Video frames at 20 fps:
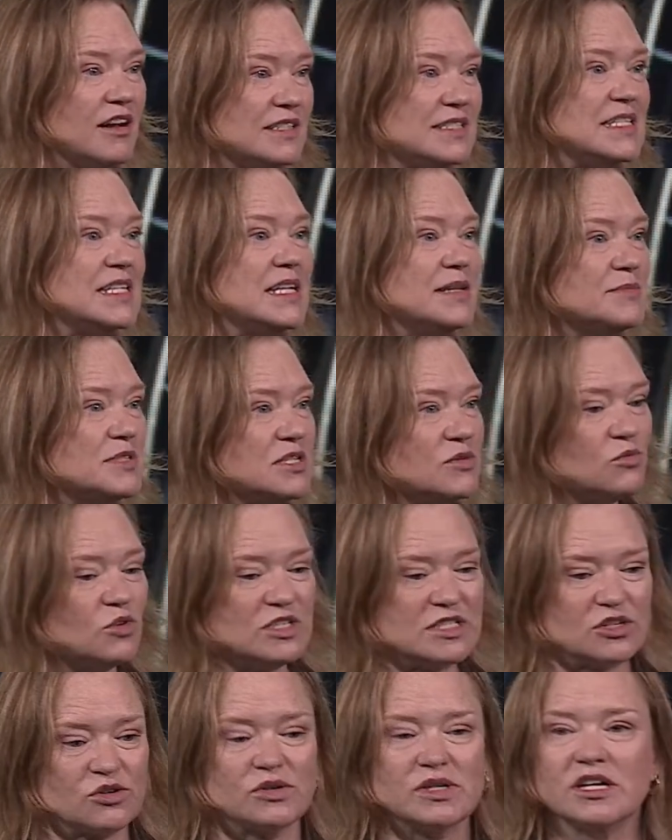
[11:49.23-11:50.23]
teams and
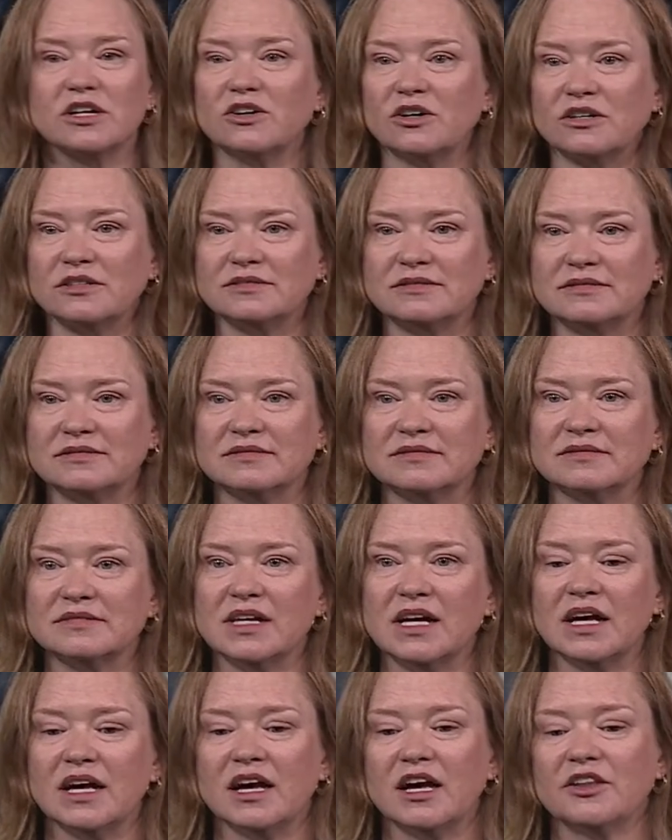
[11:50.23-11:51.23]
what's critical,
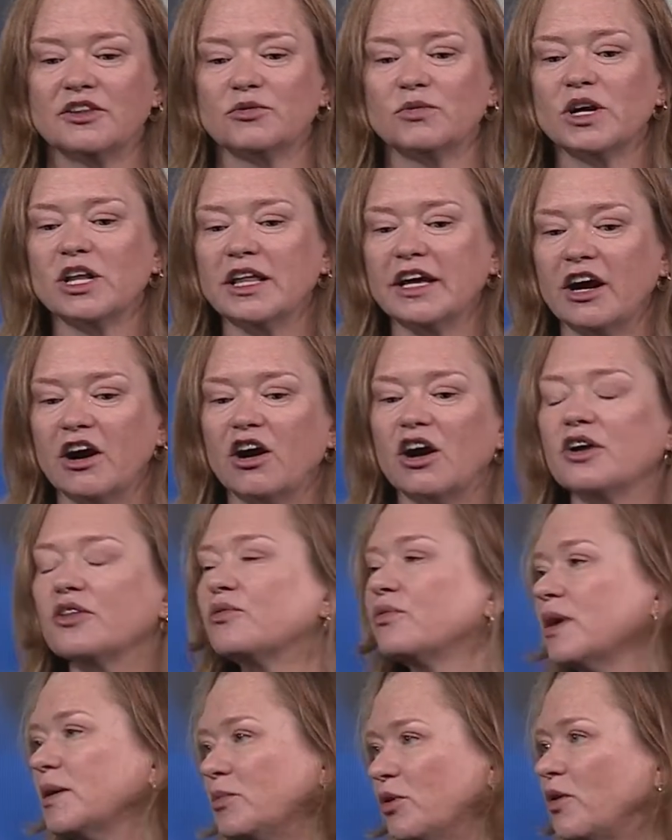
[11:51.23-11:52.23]
and there really are
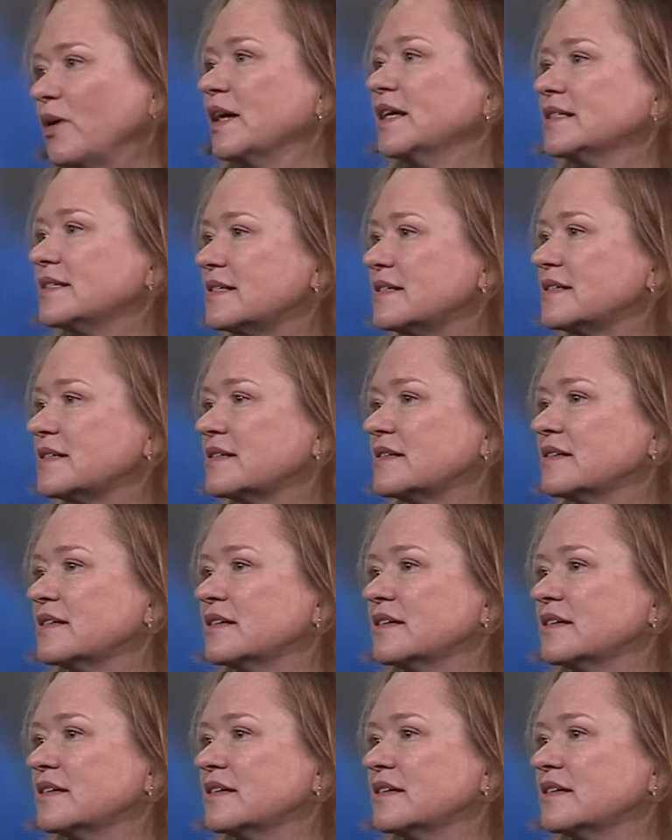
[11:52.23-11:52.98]
3 points.